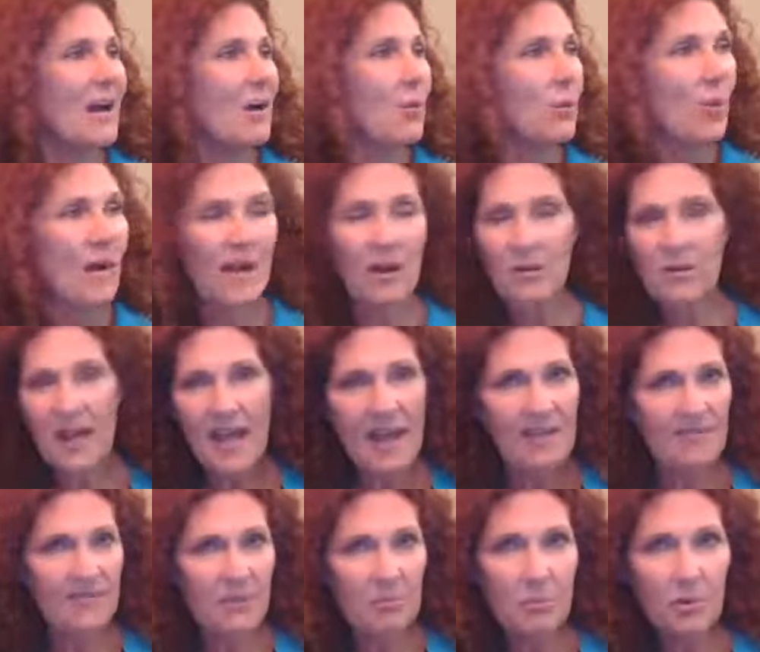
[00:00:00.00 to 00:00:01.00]
we don't
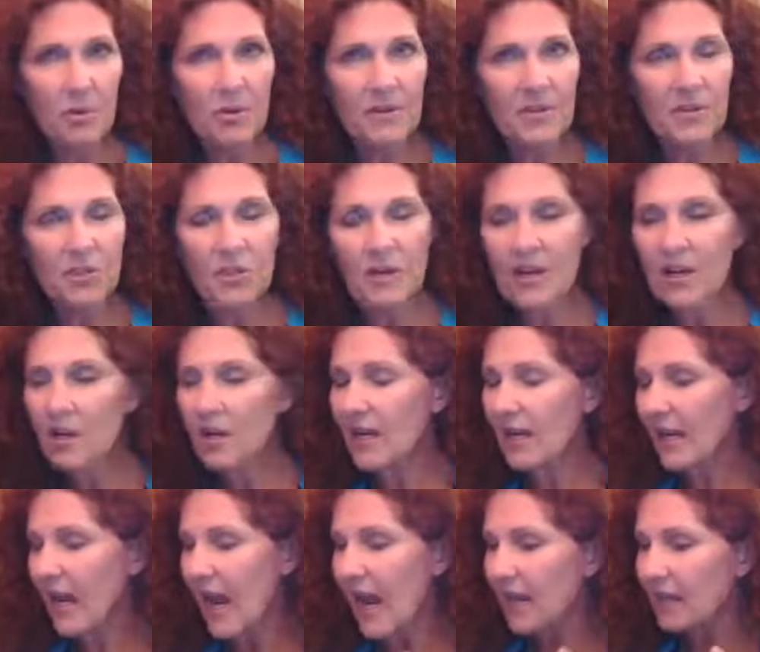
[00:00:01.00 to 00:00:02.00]
have to pull the trigger
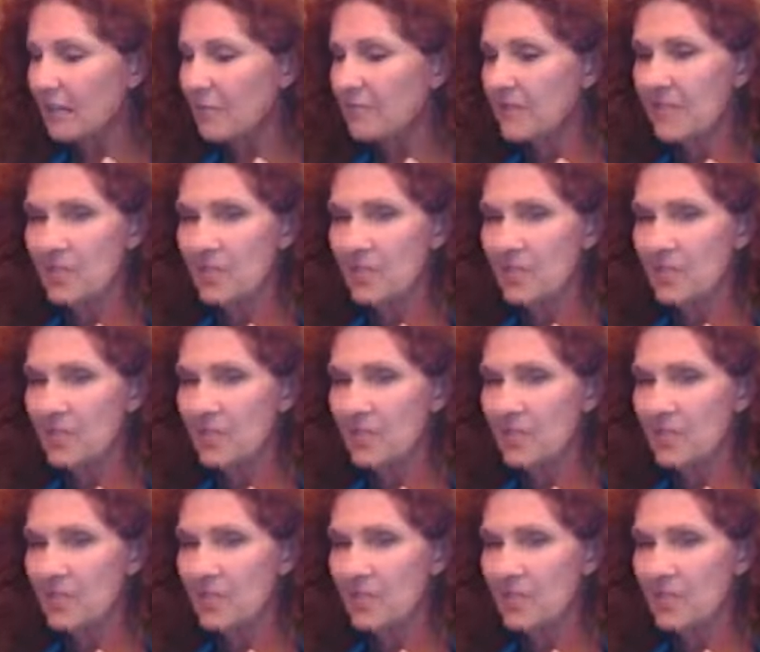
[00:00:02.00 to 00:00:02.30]
and i am